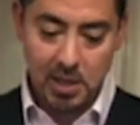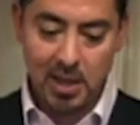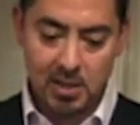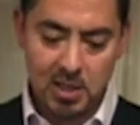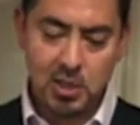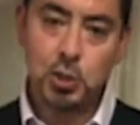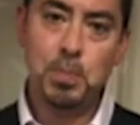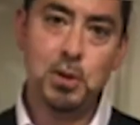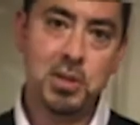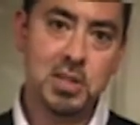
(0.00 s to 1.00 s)
So they use a
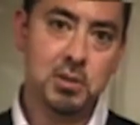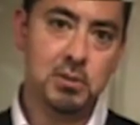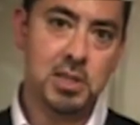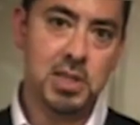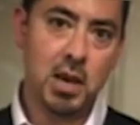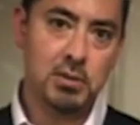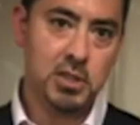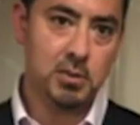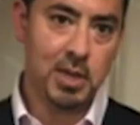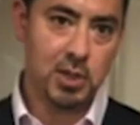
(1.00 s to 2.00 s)
supercritical
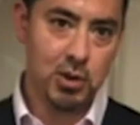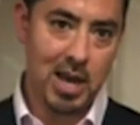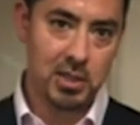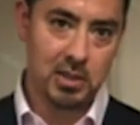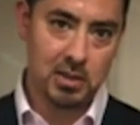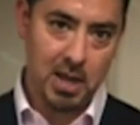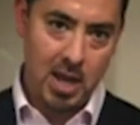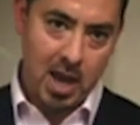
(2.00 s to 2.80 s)
CO2 extraction